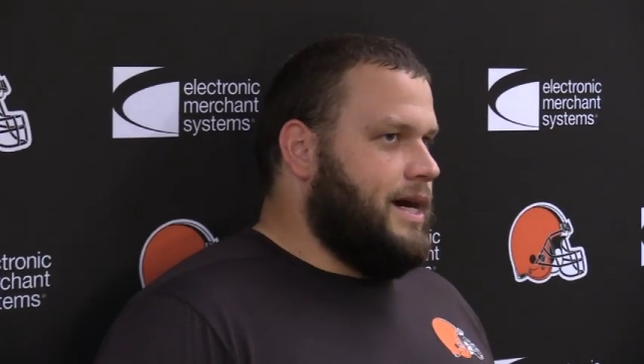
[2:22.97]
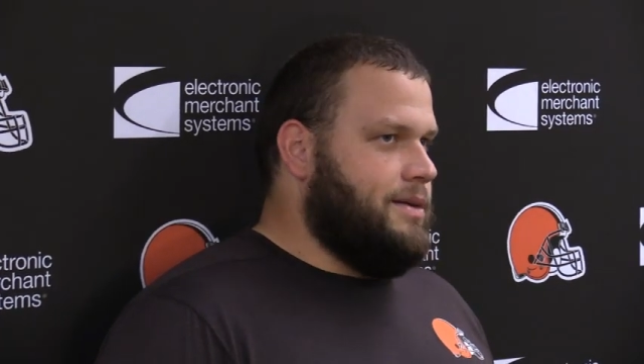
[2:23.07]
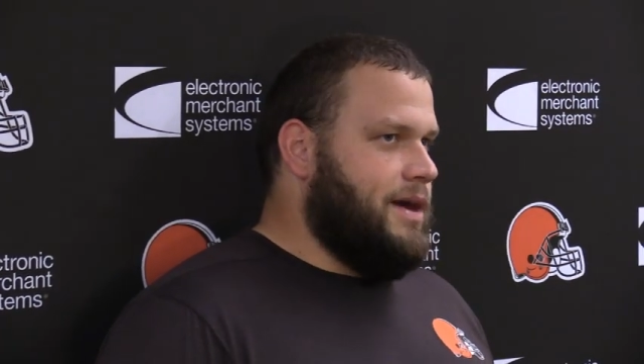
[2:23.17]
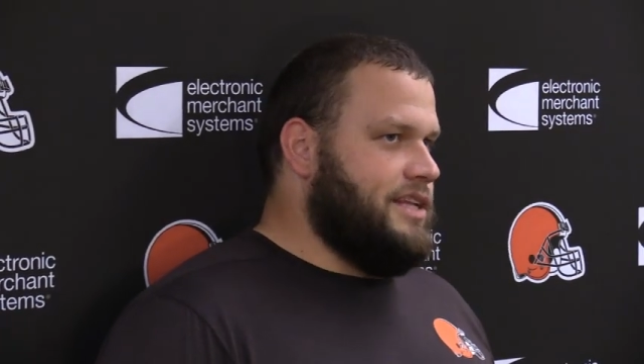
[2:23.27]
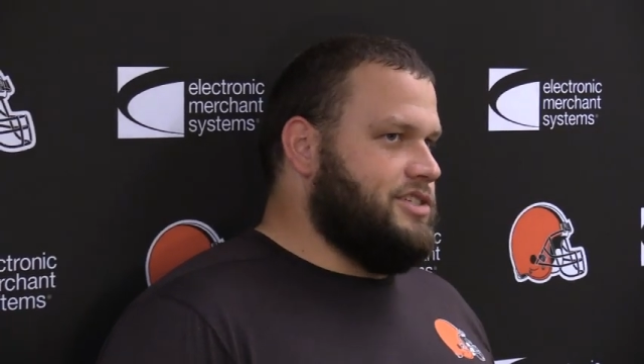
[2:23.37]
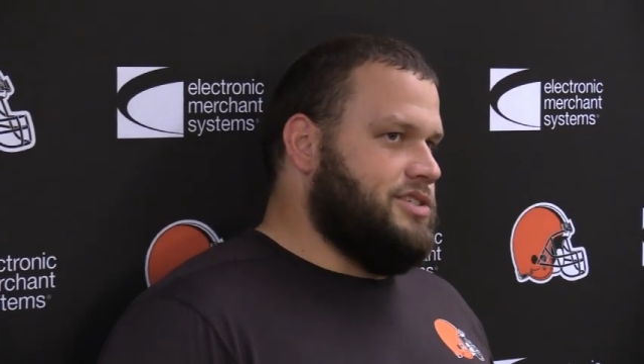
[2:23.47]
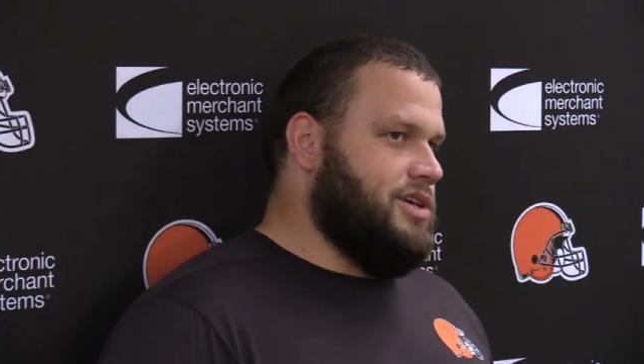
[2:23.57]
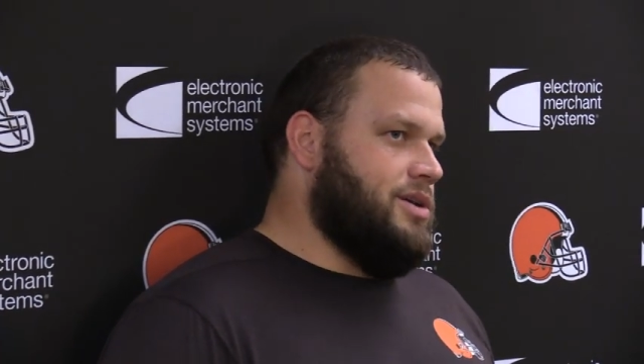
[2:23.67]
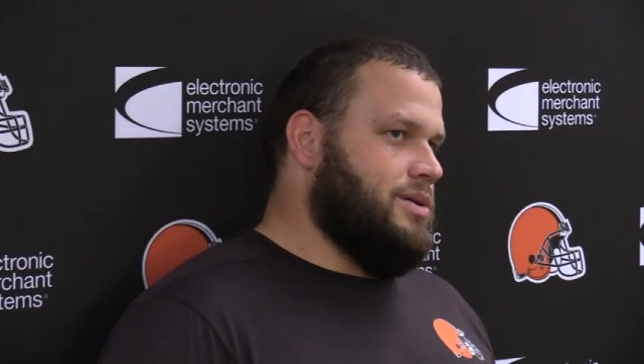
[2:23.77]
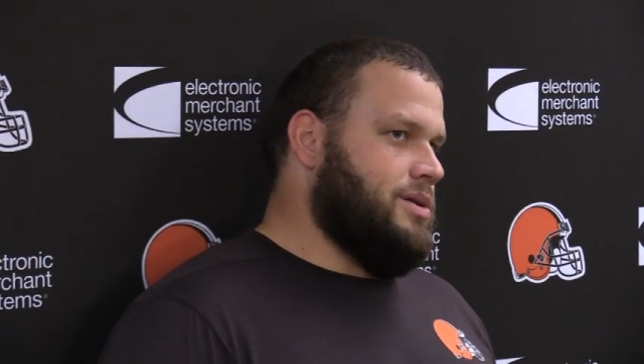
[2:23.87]
I just
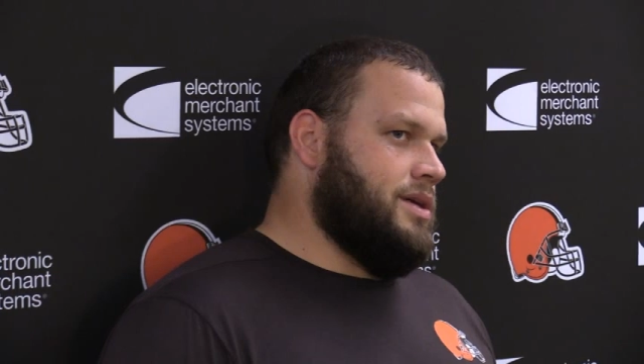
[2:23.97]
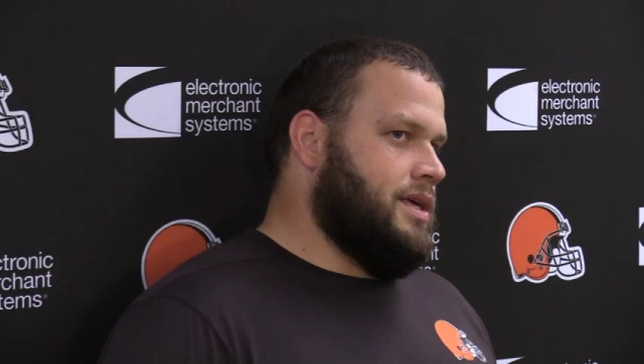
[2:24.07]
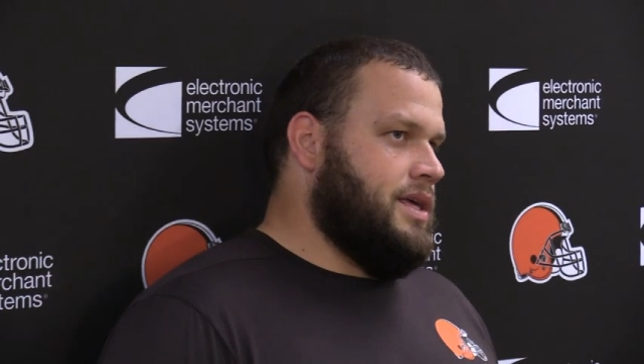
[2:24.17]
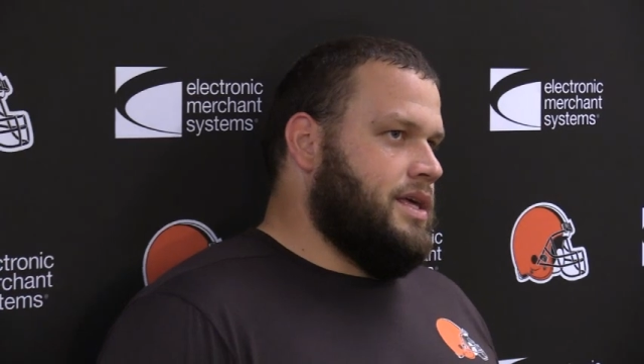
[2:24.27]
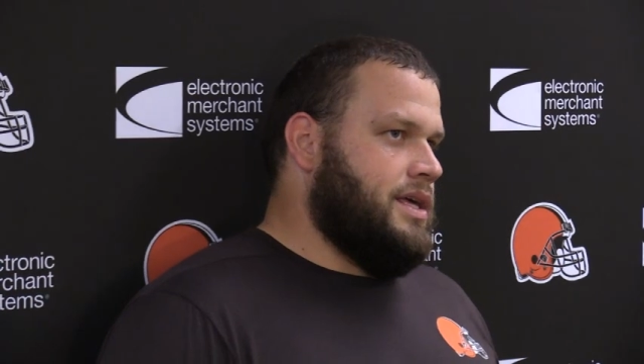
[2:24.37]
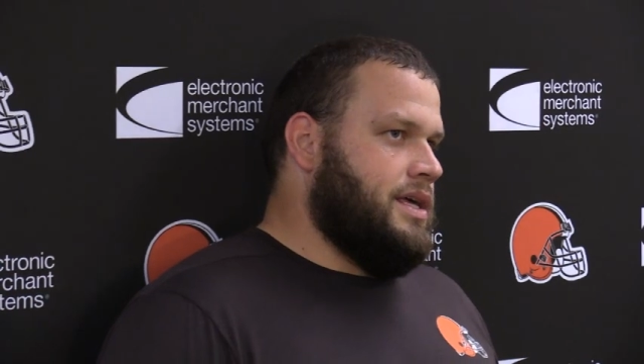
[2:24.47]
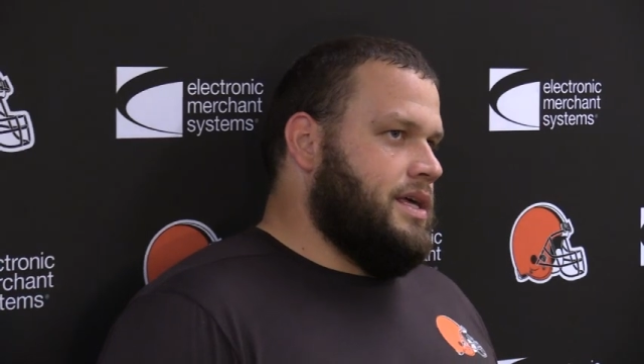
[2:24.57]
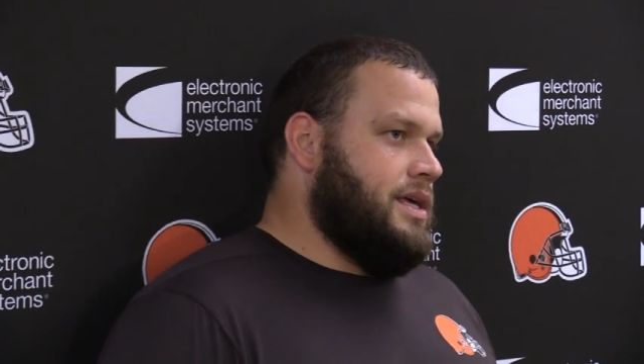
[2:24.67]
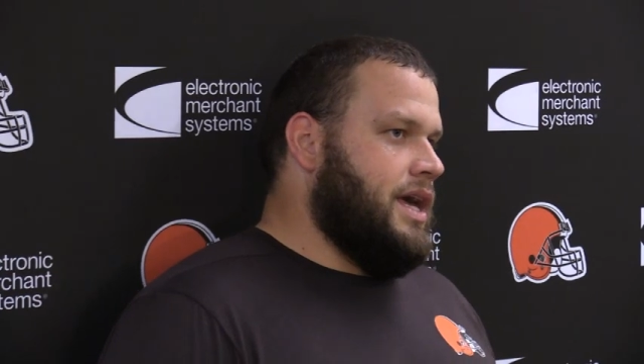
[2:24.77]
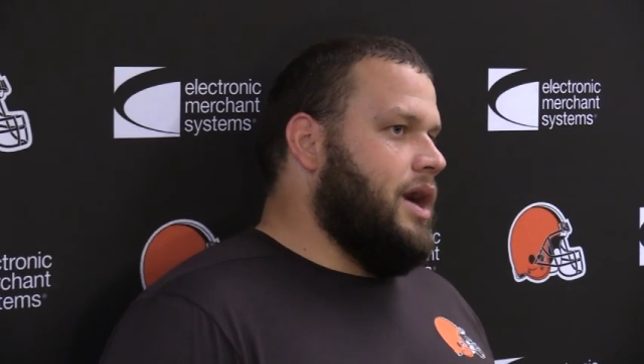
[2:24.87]
know
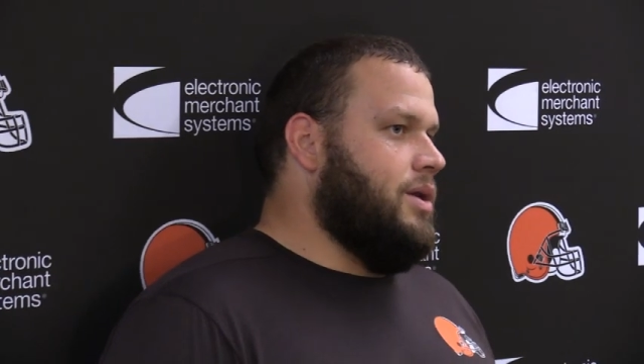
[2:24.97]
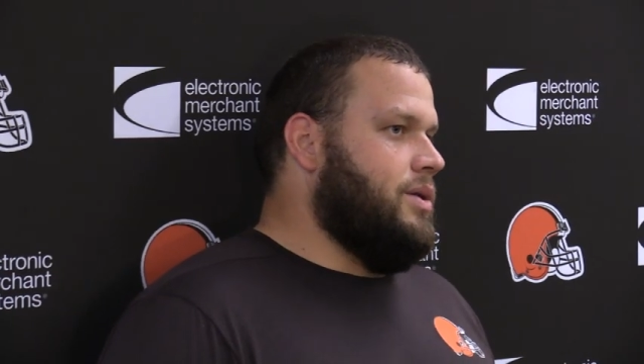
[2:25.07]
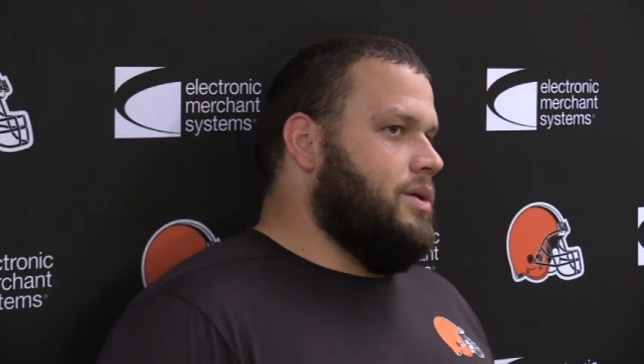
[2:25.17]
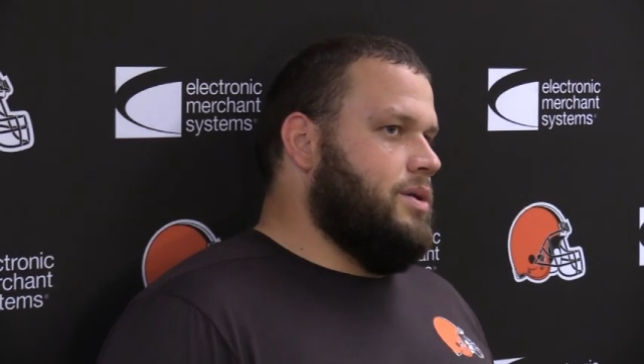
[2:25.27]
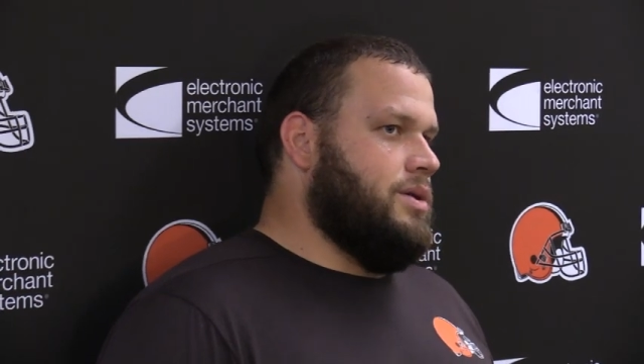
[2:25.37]
how